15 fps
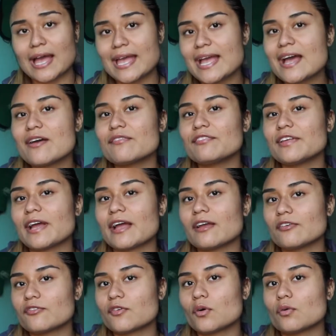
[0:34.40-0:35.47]
I have the
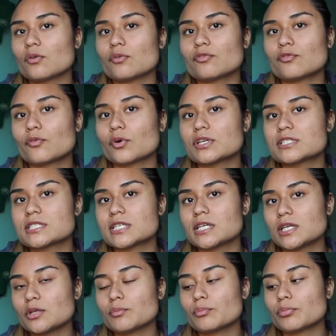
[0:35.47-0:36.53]
iPhone
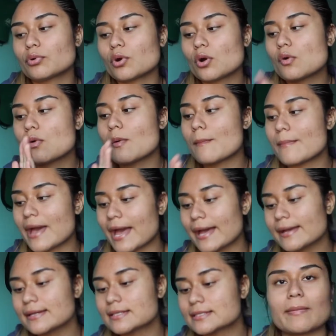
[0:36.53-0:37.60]
14 Pro
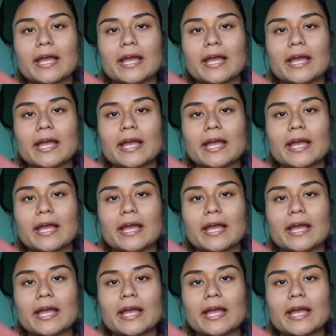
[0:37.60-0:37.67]
Max.